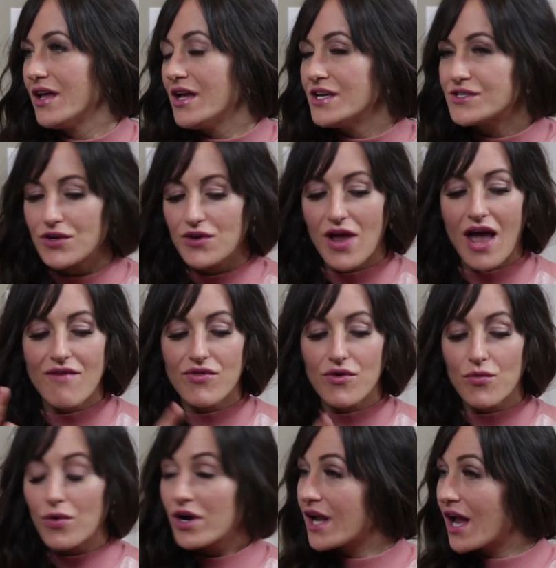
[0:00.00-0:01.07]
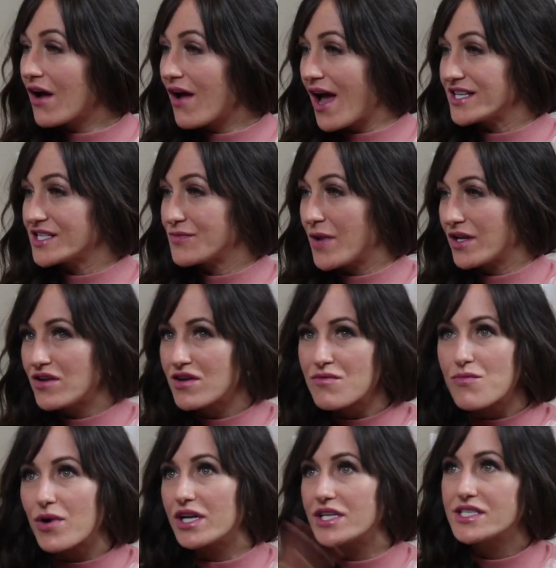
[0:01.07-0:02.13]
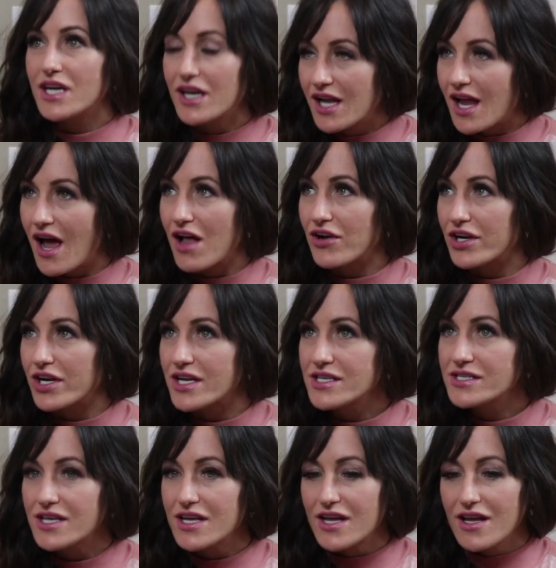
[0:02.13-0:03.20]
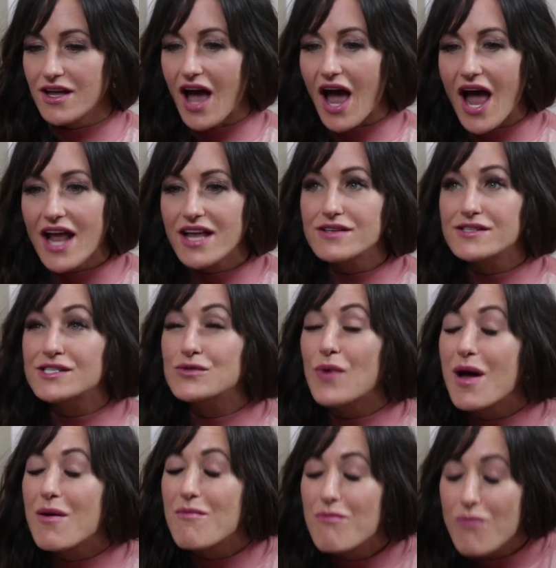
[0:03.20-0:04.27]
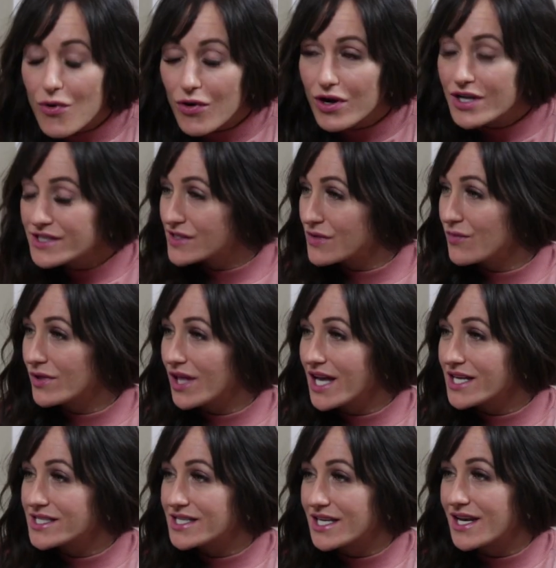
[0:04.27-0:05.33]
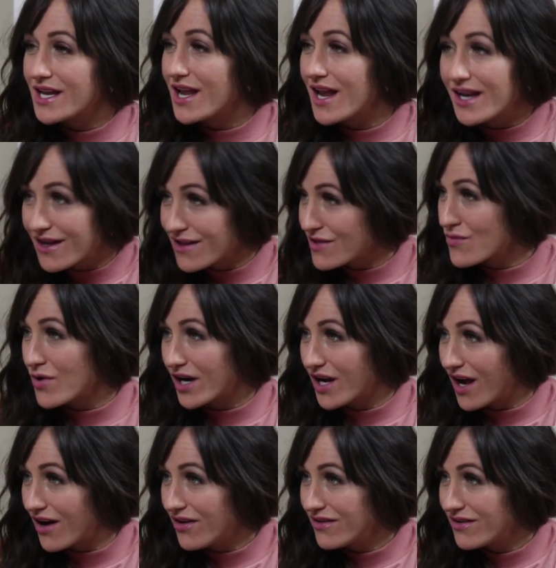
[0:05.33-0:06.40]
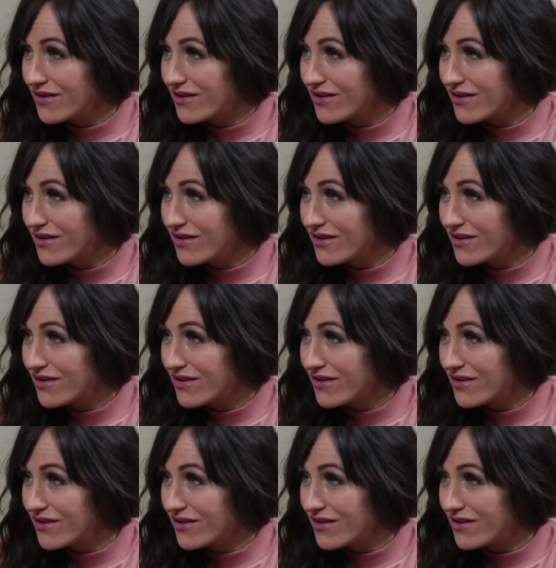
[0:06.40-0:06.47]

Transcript: So you have the workout aspect, you can burn a ton of calories. I sweat more in a Zumba class than any other workout.